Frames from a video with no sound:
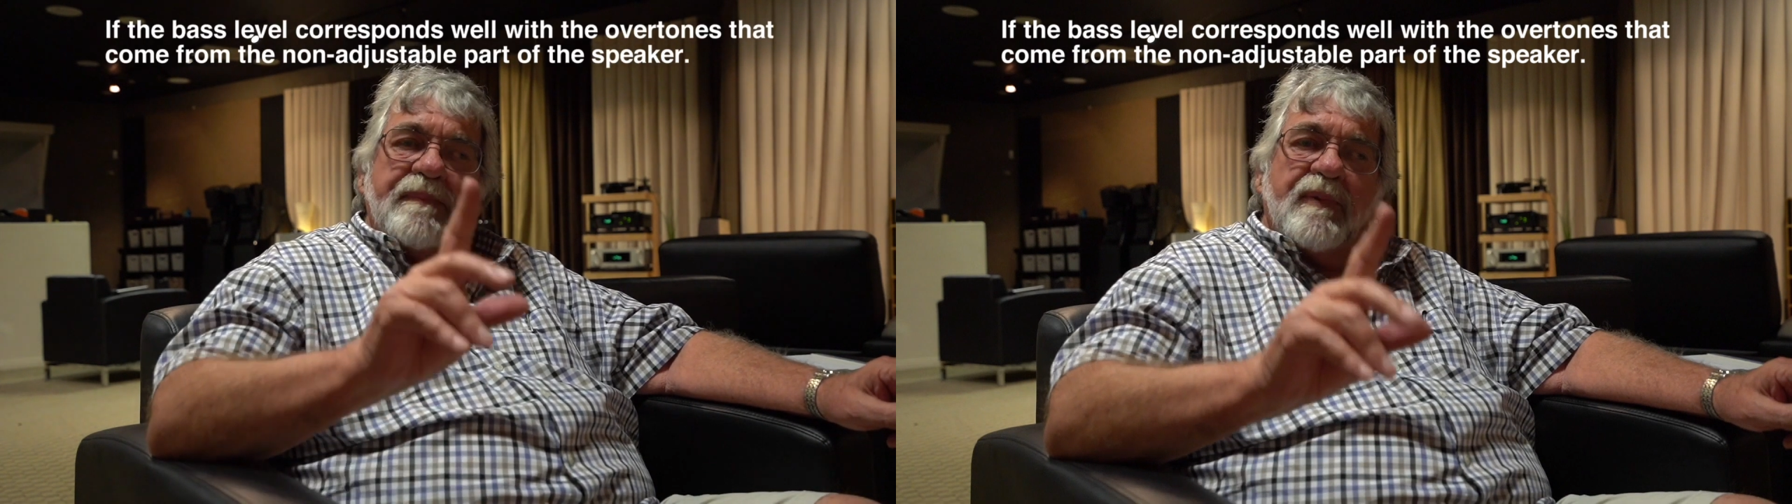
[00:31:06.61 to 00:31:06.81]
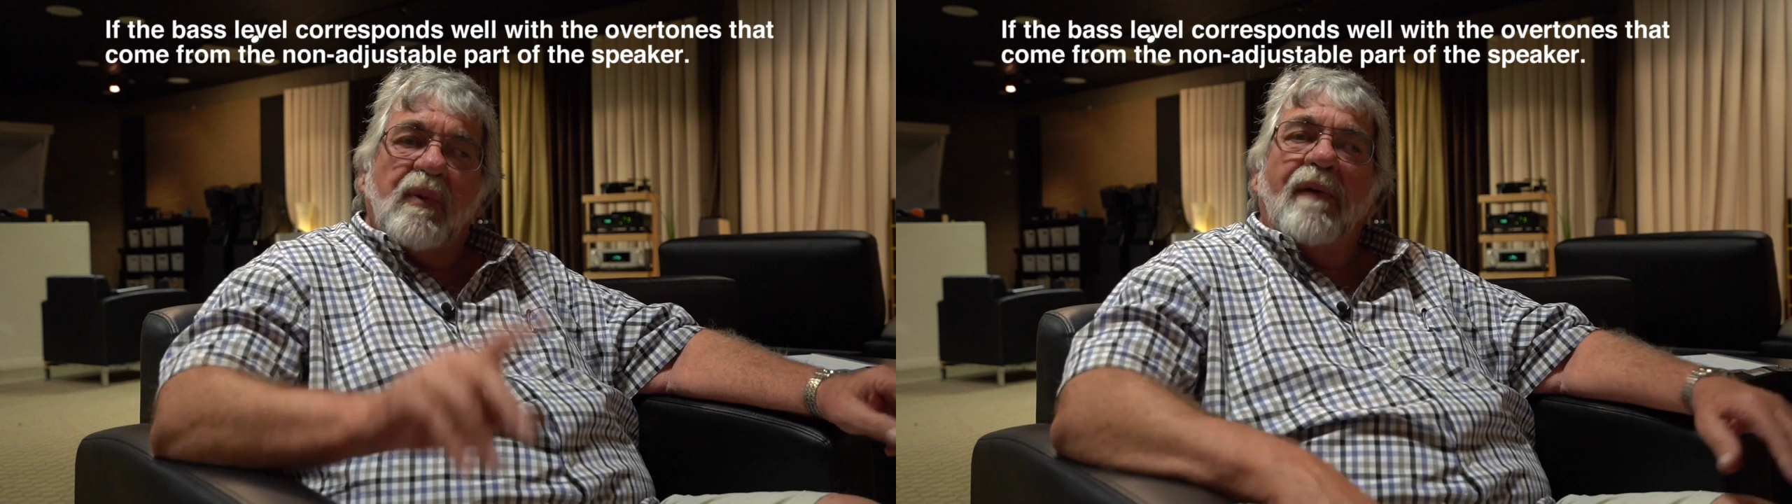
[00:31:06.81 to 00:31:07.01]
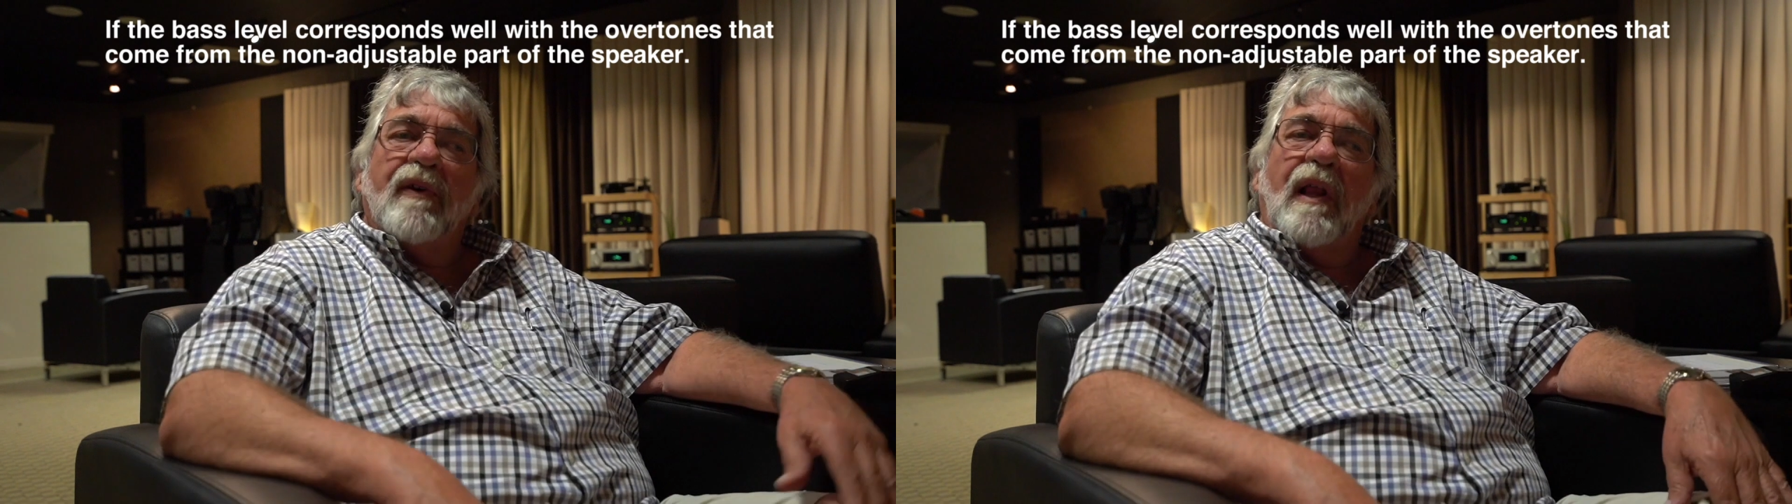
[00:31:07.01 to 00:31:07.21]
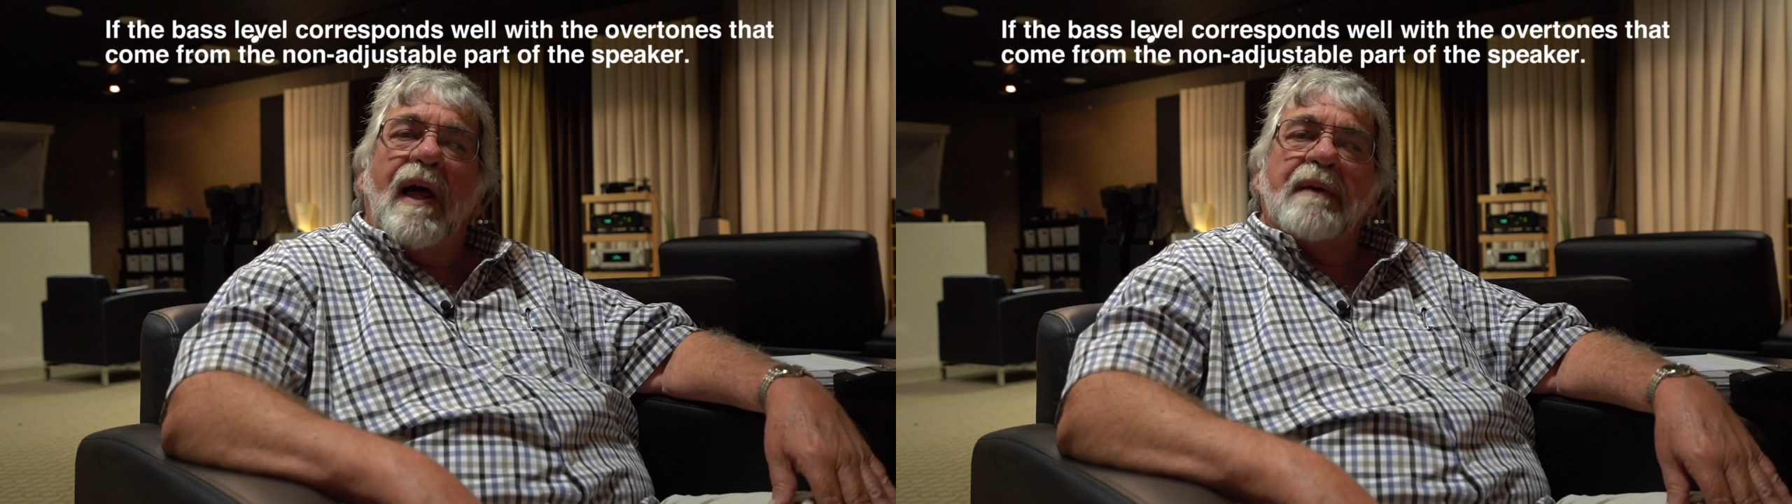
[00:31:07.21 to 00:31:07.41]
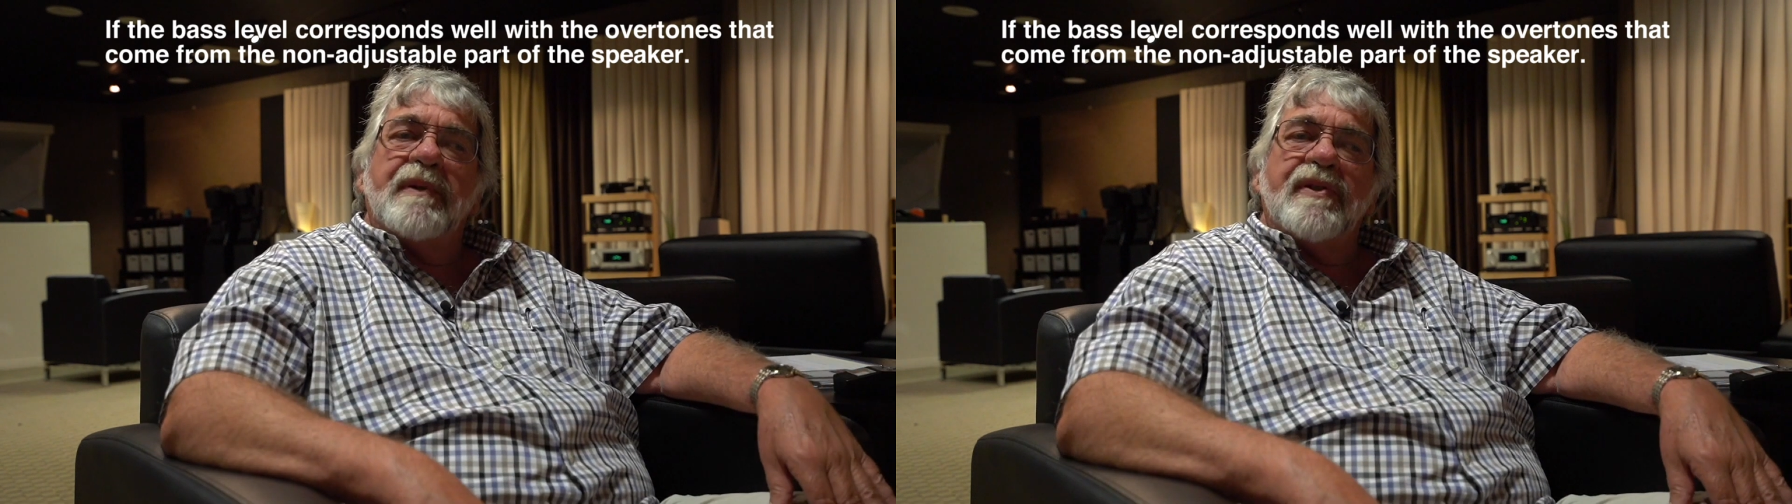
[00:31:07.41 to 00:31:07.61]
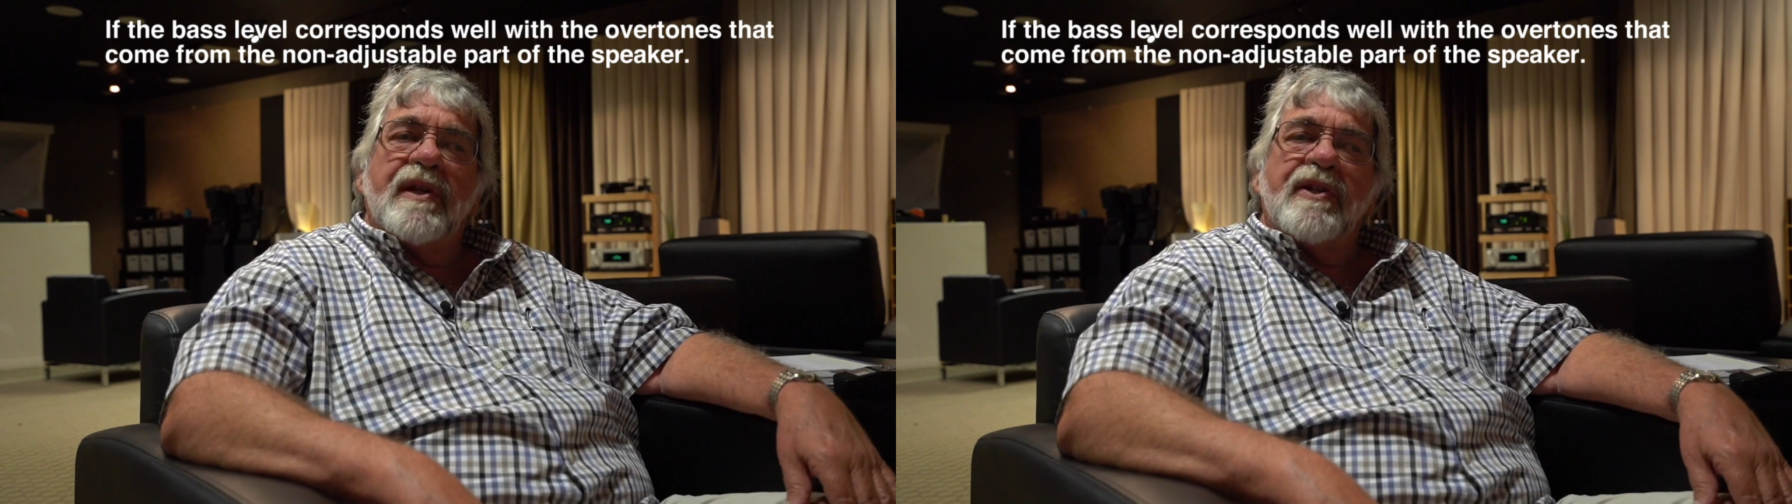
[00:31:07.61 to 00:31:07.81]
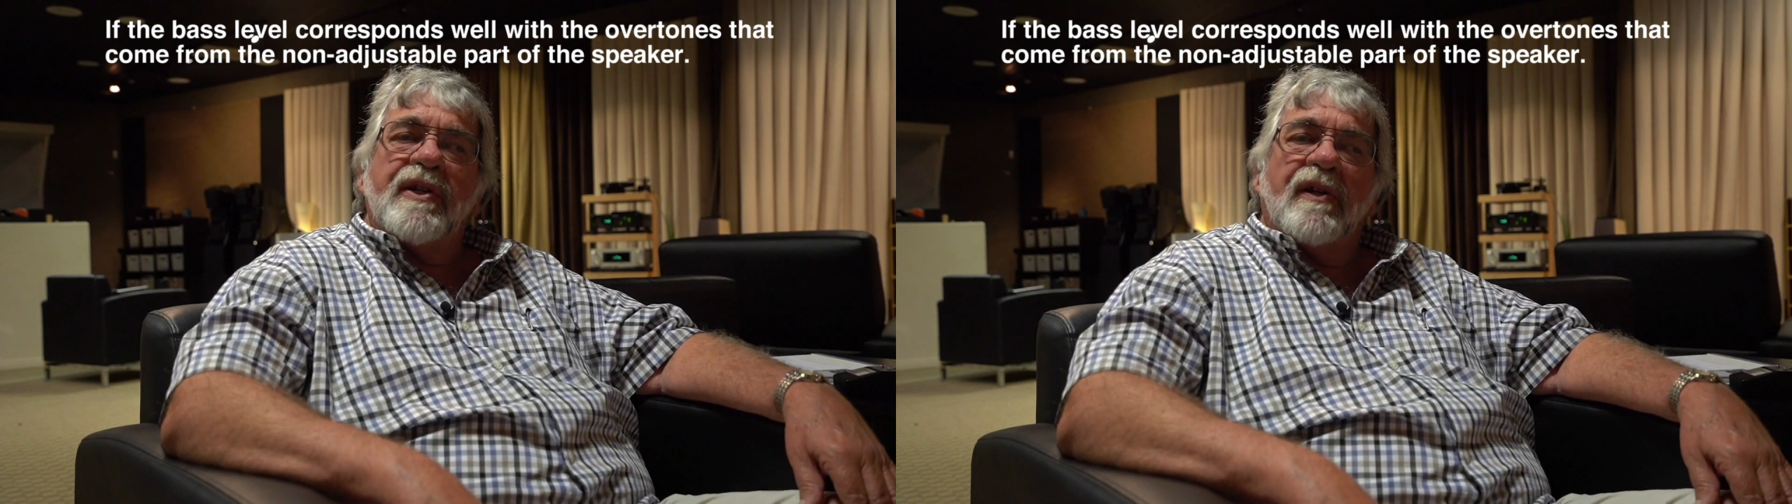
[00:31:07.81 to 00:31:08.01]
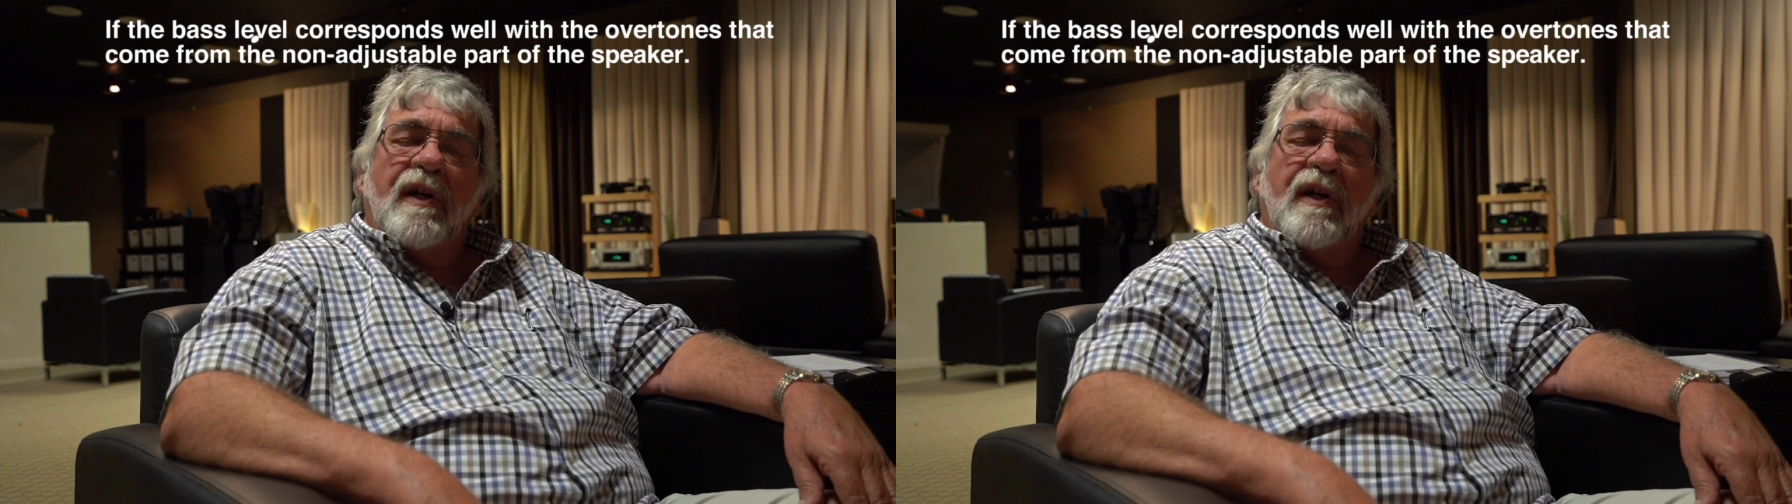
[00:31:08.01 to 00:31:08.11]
12 o'clock position